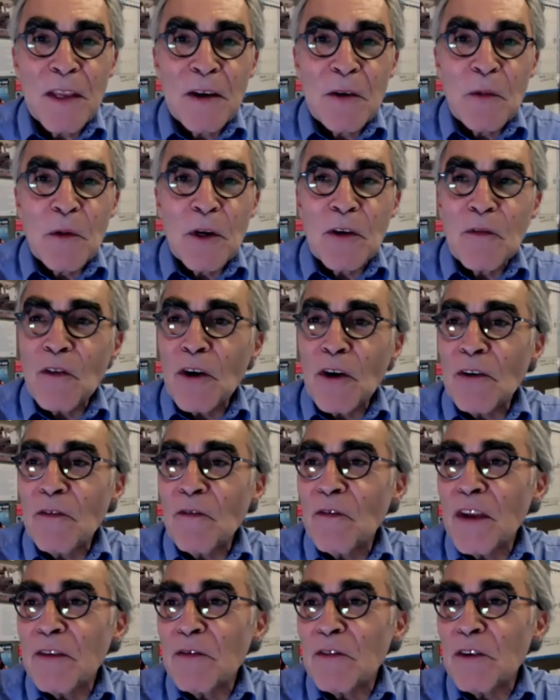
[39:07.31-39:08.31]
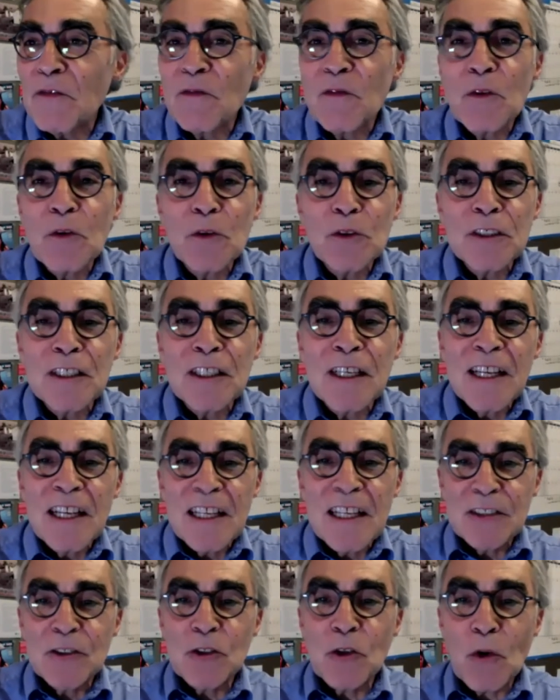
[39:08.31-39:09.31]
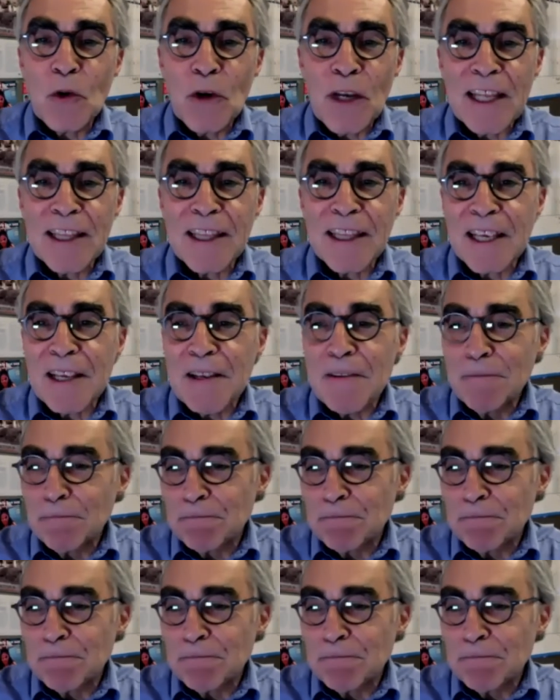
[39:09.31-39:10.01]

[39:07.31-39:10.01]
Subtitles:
one of our favorite foods, chocolate.